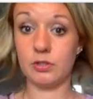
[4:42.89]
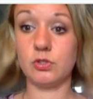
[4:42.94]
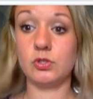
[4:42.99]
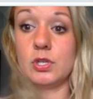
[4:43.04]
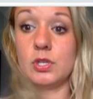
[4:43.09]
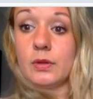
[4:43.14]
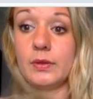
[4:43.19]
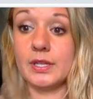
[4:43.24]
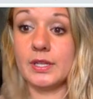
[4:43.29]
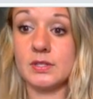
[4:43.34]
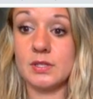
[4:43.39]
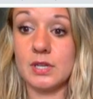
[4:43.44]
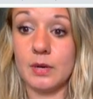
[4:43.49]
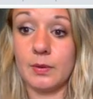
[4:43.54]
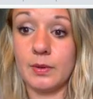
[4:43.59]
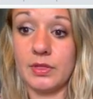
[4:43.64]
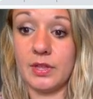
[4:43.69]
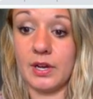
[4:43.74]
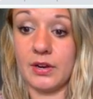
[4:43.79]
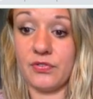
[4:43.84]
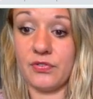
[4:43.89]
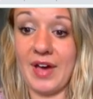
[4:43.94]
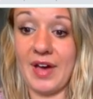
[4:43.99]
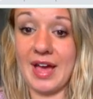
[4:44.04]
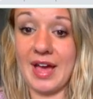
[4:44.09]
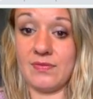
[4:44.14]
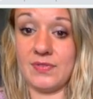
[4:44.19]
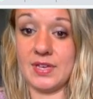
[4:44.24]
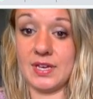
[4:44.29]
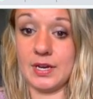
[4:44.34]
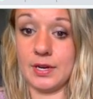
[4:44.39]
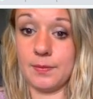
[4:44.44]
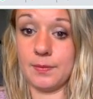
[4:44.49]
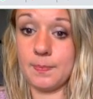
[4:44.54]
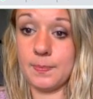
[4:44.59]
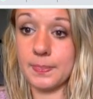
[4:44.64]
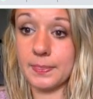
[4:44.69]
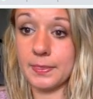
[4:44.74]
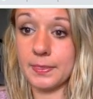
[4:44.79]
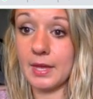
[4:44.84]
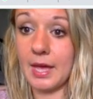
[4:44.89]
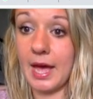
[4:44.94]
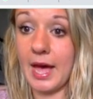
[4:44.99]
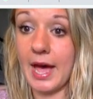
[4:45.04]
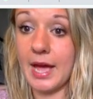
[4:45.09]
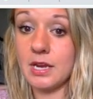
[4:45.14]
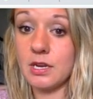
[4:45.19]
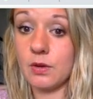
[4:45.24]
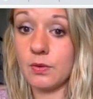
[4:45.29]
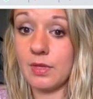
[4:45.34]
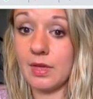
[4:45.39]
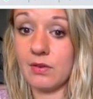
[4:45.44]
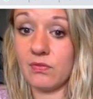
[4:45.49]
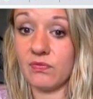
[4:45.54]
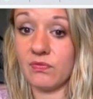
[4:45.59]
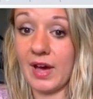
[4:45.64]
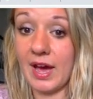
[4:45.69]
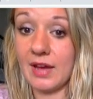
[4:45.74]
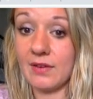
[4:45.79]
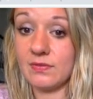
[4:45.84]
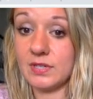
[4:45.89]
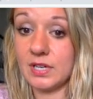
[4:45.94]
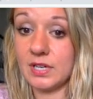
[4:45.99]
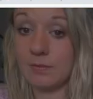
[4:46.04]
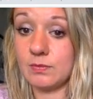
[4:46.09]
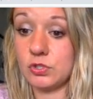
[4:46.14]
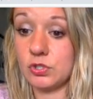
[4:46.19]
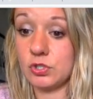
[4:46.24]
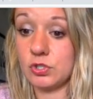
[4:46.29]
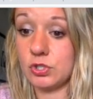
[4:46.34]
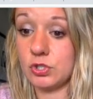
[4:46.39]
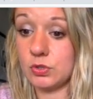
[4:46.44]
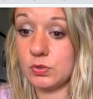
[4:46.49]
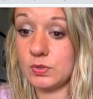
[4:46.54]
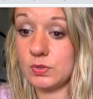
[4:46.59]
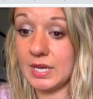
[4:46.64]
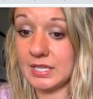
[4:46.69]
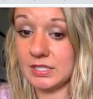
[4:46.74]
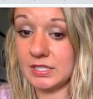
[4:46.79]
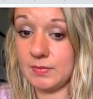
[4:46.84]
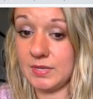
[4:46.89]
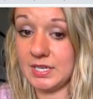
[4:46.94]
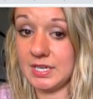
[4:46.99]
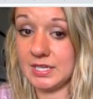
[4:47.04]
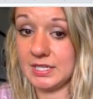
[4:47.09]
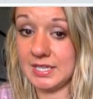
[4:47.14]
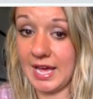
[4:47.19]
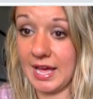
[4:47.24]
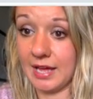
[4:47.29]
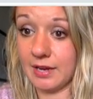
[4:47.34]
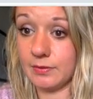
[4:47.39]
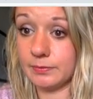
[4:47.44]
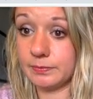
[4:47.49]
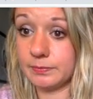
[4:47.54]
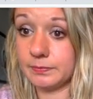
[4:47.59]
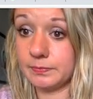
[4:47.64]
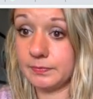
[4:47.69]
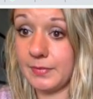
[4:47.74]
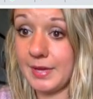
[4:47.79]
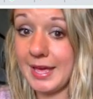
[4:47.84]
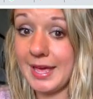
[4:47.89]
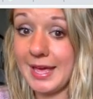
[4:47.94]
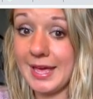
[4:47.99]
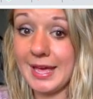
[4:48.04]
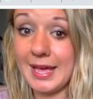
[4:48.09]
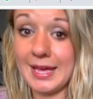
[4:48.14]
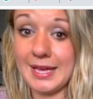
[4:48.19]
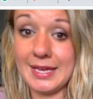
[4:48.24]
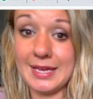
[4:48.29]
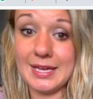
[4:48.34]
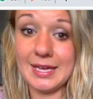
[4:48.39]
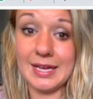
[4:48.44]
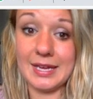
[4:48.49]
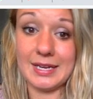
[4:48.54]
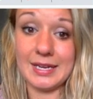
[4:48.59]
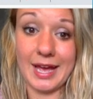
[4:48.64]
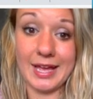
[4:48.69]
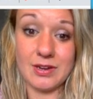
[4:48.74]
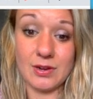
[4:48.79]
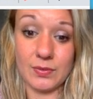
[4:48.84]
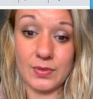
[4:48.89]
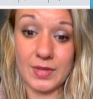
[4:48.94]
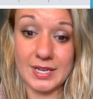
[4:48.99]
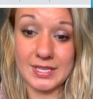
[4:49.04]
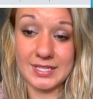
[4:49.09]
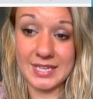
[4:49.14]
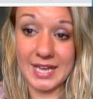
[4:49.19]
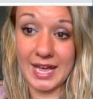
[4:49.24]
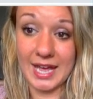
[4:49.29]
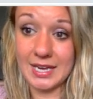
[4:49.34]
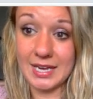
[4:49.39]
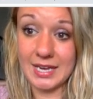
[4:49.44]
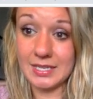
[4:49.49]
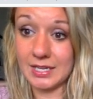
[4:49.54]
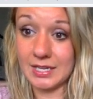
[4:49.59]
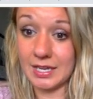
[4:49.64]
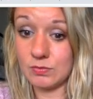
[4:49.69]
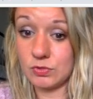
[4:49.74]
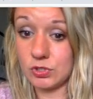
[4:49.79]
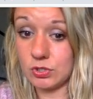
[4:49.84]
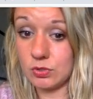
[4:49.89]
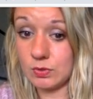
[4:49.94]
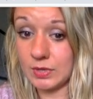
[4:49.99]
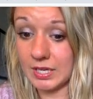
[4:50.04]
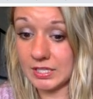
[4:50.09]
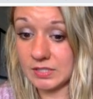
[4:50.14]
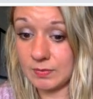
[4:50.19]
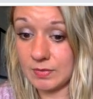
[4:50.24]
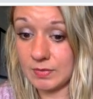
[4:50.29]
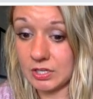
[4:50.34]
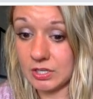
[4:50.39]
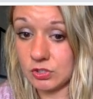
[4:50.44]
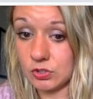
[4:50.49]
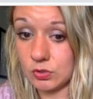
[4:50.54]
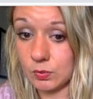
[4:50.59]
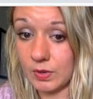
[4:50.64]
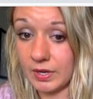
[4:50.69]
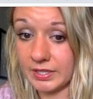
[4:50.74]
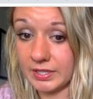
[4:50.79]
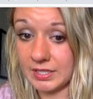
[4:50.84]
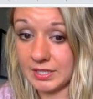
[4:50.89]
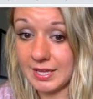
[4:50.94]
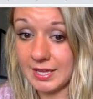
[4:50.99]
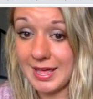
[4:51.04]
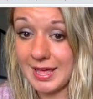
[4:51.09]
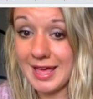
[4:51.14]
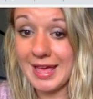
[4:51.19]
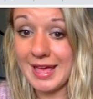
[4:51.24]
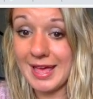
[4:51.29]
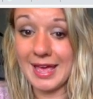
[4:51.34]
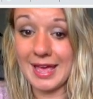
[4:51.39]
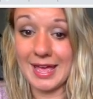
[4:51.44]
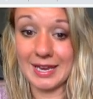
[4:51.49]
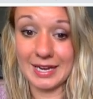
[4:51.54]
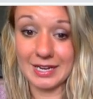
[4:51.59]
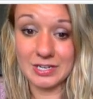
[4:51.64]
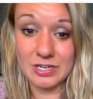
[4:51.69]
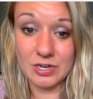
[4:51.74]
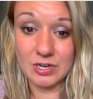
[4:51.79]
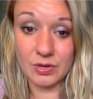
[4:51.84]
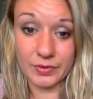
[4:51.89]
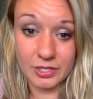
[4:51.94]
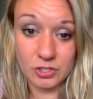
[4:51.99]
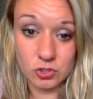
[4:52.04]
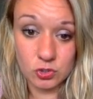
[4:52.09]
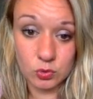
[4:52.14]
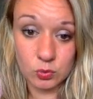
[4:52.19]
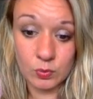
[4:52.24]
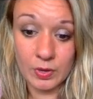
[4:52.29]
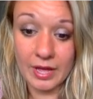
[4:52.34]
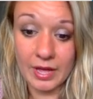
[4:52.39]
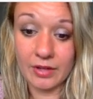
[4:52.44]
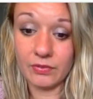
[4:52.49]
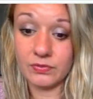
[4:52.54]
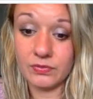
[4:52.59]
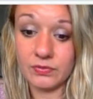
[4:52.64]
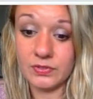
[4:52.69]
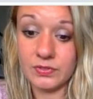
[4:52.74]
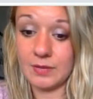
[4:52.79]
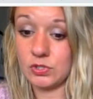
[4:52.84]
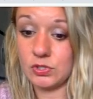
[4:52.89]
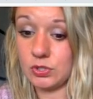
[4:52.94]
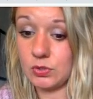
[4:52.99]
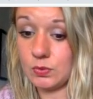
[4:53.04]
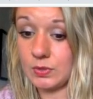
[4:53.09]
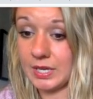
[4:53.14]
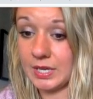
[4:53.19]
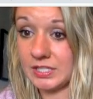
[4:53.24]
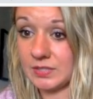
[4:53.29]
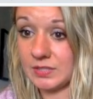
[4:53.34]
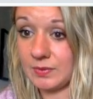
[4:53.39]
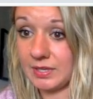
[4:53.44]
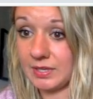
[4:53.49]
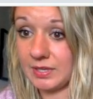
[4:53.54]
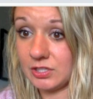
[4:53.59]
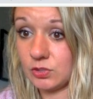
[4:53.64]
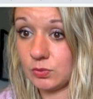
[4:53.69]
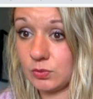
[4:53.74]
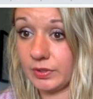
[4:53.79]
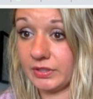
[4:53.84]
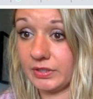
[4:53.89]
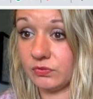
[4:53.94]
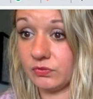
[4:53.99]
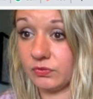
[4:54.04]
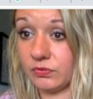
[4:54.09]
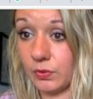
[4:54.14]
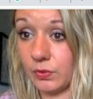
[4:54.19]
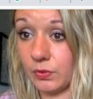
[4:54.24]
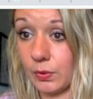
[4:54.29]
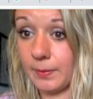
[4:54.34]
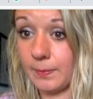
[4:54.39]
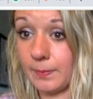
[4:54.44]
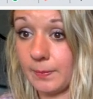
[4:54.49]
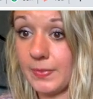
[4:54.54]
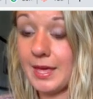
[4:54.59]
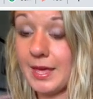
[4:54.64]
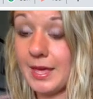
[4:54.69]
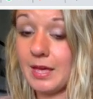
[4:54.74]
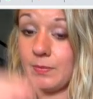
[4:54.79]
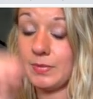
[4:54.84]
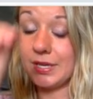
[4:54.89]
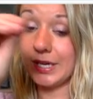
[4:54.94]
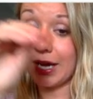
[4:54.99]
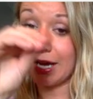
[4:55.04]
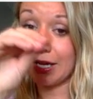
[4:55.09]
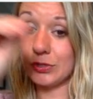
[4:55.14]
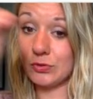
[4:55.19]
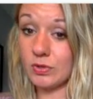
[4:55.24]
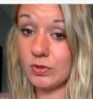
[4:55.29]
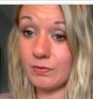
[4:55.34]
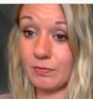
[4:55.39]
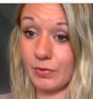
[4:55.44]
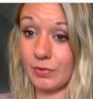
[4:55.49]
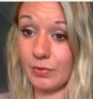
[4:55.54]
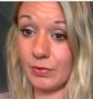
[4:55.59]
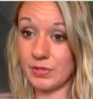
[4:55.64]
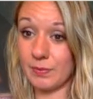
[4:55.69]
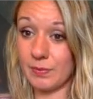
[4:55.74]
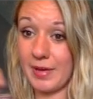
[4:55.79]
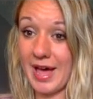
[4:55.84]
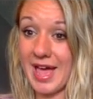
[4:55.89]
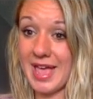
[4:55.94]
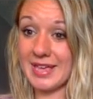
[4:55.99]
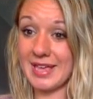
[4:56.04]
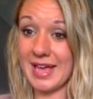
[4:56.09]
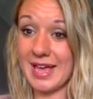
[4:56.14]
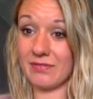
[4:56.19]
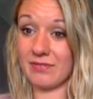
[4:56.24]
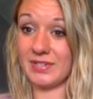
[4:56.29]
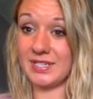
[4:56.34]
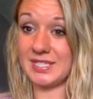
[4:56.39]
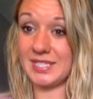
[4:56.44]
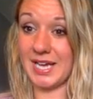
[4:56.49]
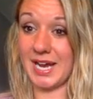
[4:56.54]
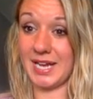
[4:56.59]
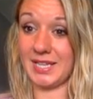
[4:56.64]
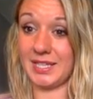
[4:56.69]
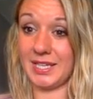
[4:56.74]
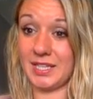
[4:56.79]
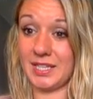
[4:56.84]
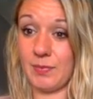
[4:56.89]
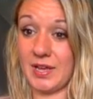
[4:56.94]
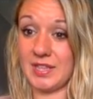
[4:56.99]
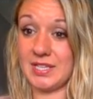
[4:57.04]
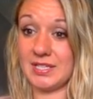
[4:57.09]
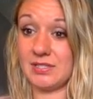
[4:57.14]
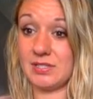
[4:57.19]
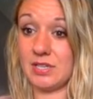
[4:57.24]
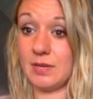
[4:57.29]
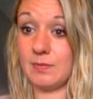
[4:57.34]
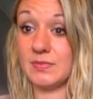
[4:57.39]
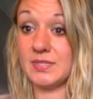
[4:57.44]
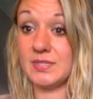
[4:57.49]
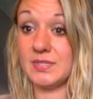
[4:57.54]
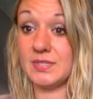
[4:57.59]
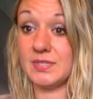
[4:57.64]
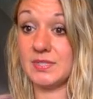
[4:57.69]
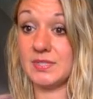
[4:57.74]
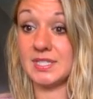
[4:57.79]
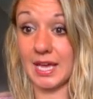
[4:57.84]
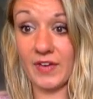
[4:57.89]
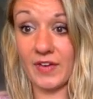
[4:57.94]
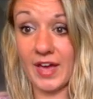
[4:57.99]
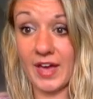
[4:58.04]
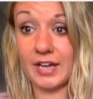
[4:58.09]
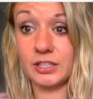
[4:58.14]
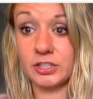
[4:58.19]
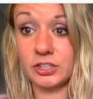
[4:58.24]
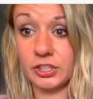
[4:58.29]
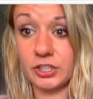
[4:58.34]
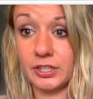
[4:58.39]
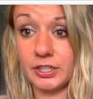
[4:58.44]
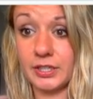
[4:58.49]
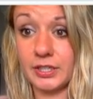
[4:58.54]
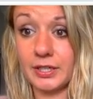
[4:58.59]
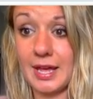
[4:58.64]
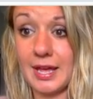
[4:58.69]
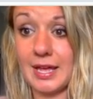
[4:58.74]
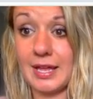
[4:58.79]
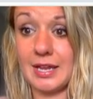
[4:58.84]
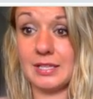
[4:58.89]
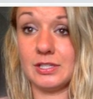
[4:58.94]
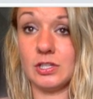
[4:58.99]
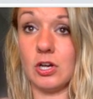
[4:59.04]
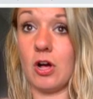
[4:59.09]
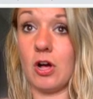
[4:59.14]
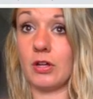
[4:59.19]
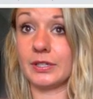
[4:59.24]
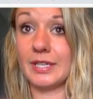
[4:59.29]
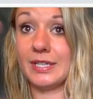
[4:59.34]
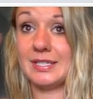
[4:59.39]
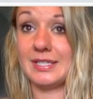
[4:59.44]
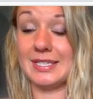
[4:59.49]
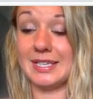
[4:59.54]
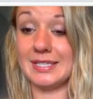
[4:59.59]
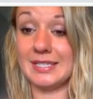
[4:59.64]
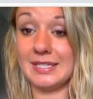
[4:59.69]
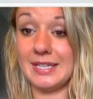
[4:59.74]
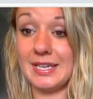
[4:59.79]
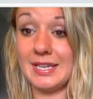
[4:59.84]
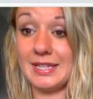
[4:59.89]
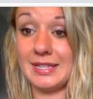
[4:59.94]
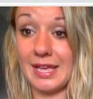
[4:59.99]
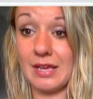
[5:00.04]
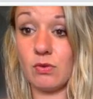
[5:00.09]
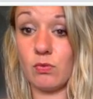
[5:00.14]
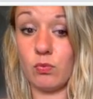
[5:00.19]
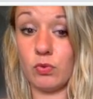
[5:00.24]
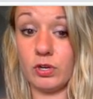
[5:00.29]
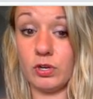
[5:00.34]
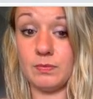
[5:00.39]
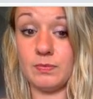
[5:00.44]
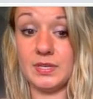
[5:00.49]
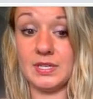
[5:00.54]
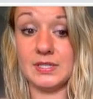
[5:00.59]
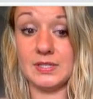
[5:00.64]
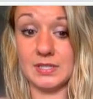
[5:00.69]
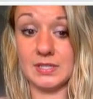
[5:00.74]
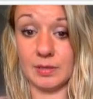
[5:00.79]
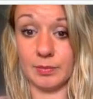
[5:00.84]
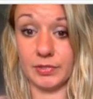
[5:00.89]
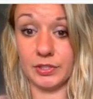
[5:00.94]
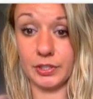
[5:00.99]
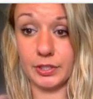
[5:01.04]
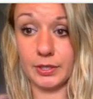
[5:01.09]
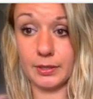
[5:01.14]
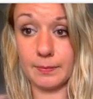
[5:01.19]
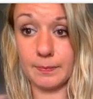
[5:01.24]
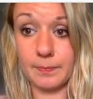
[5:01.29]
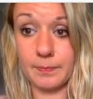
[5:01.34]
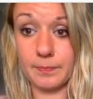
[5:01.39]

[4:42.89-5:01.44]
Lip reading: So let's start with our 5 here. I know that 5 times 2 gets me to 10. And I know that 10 times 2 gets me to 20. and I know that 12 times 2 gets me to 24. Because we're multiplying every side length by the same scale factor and it's all consistent, they would be similar.